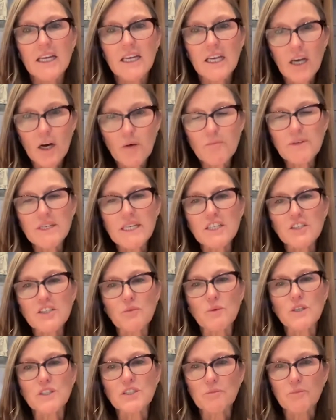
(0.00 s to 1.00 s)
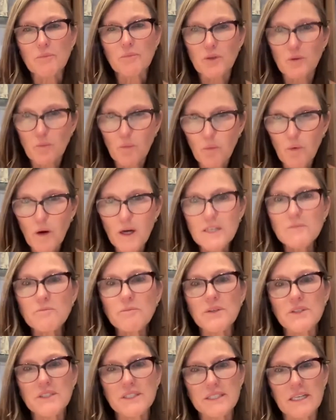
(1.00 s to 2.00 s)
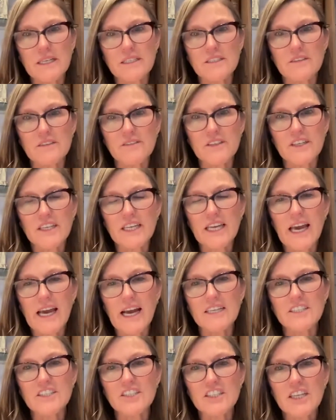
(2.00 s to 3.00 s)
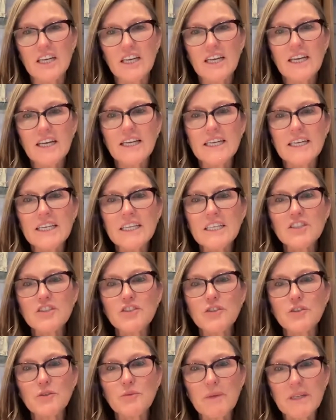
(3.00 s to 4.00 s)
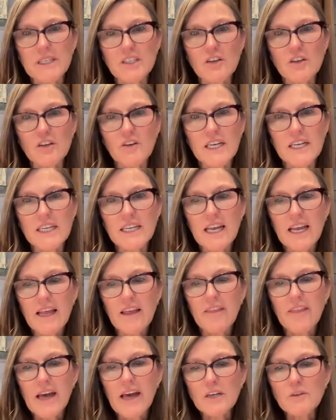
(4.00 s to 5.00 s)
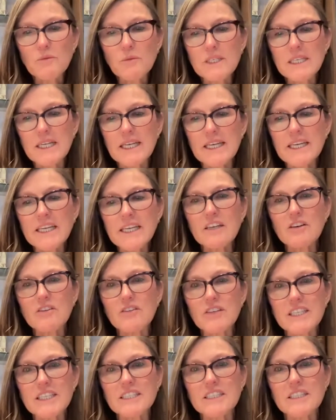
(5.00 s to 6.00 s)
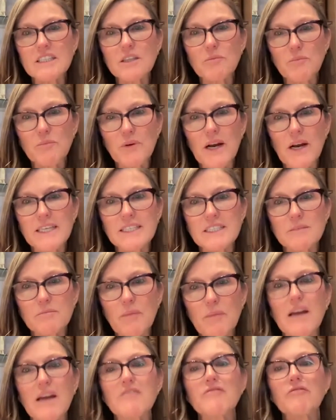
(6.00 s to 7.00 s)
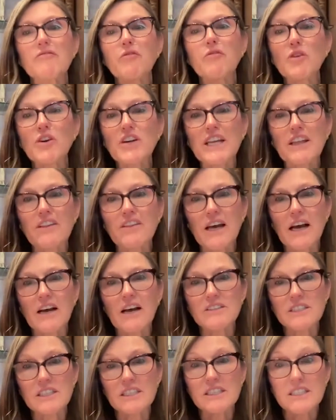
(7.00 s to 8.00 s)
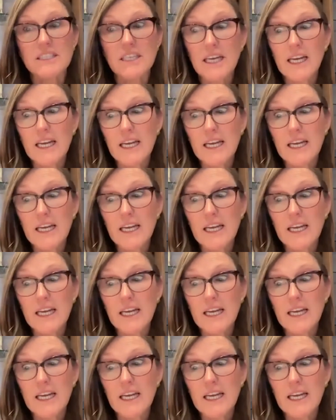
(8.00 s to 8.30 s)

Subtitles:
companies were to put 1% of their cash into Bitcoin, that would increase the price by 40,000.